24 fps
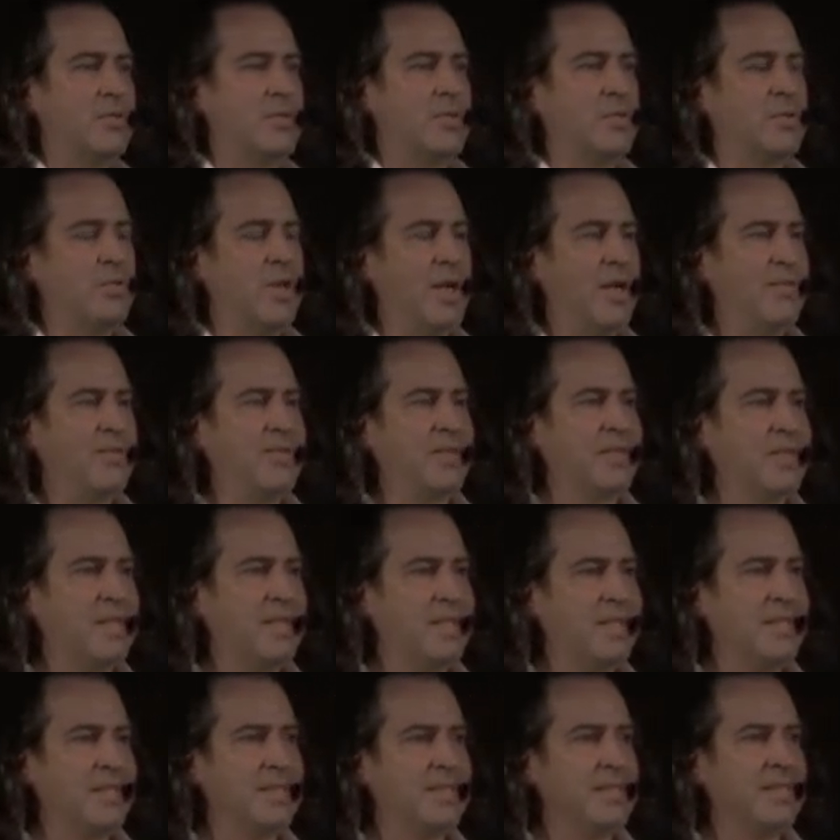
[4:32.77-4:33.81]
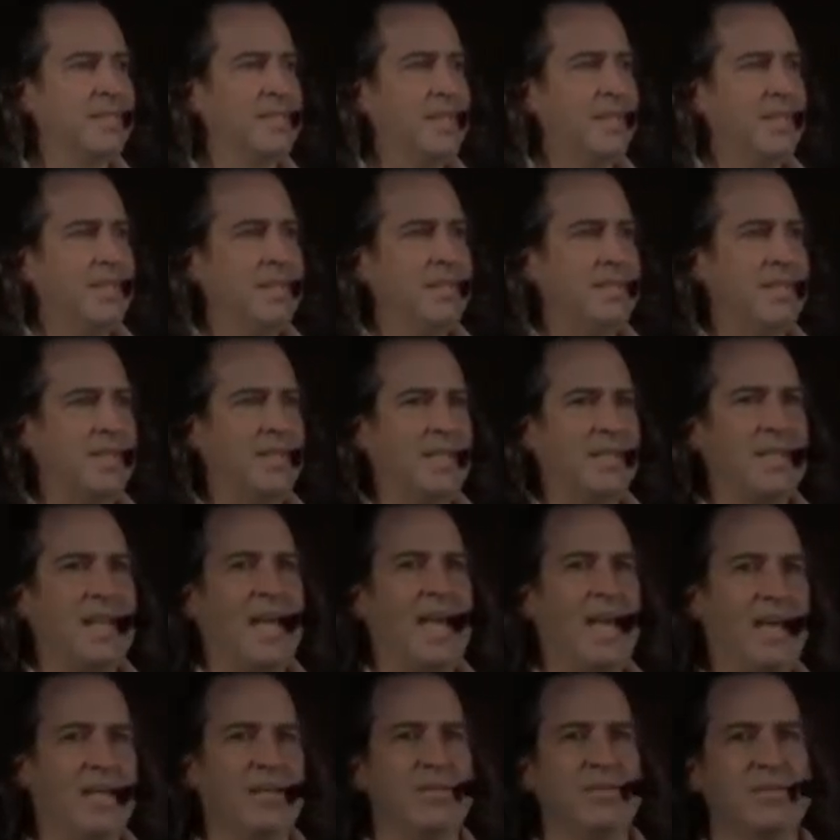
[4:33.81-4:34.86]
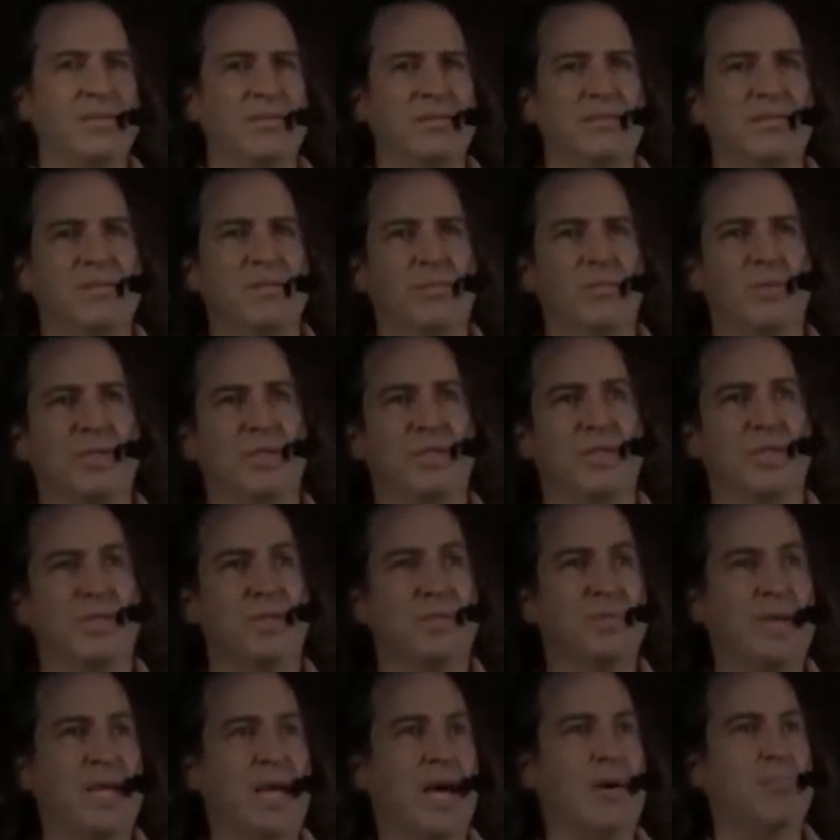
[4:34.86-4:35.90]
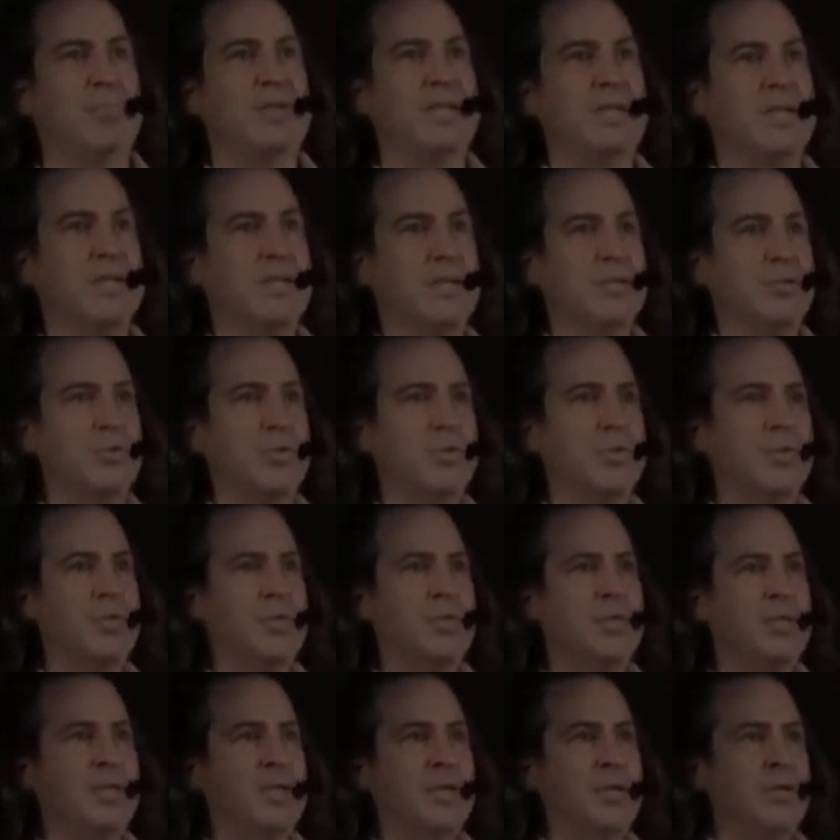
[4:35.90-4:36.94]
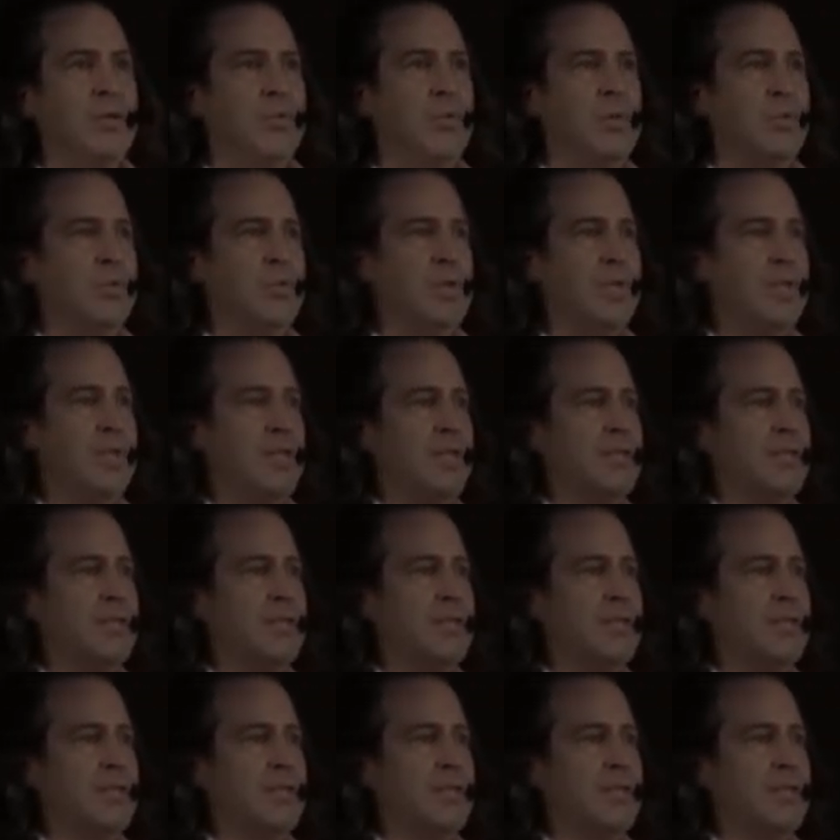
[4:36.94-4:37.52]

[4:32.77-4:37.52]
or the traffic lights that can handle what's going to be happening on our roads when we